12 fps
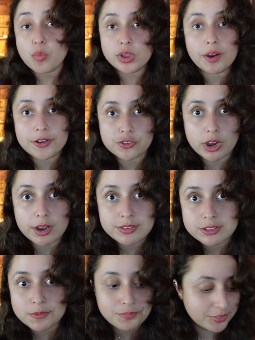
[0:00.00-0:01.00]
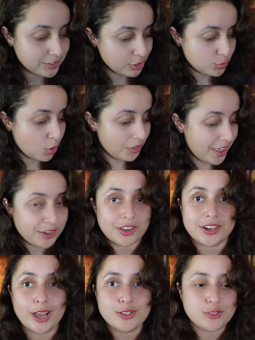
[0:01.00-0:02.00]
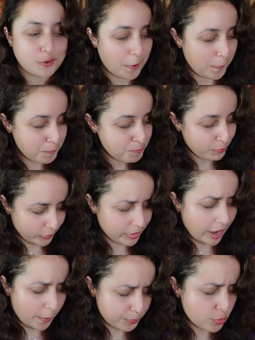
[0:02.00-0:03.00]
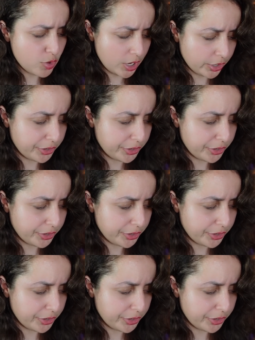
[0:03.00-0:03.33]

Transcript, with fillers: we are in France, this is what they're good at, so yeah, really